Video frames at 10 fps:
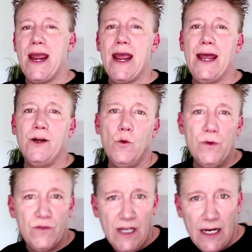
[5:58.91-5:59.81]
and I hope
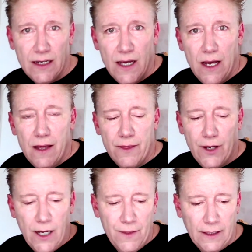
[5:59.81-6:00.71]
you've seen
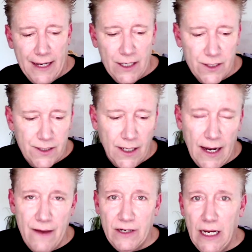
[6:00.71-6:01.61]
the latest
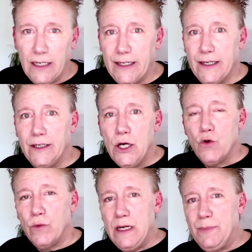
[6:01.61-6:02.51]
Evangelion
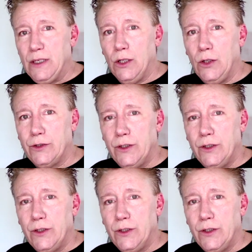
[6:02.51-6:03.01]
rebuild,